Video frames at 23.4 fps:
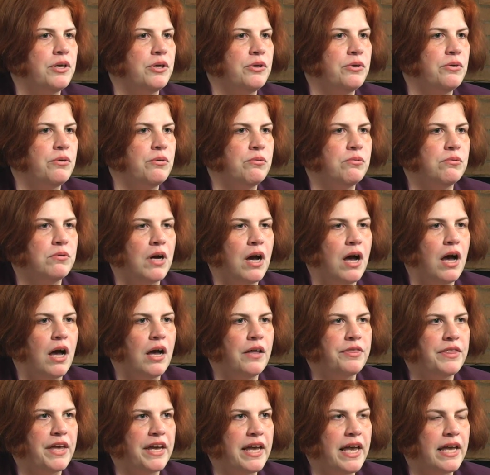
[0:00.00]
who
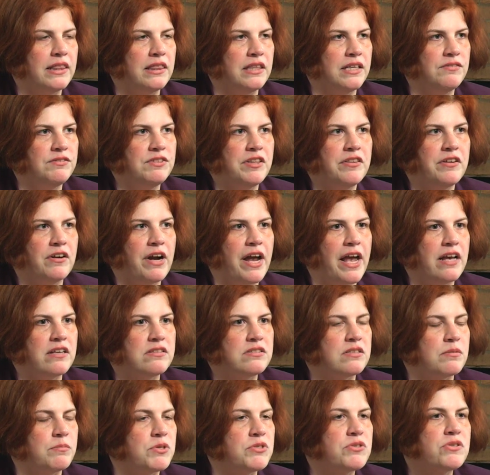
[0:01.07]
they had lived in their
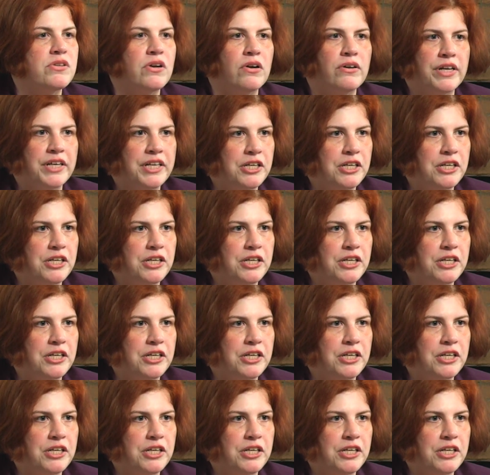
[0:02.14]
house almost 30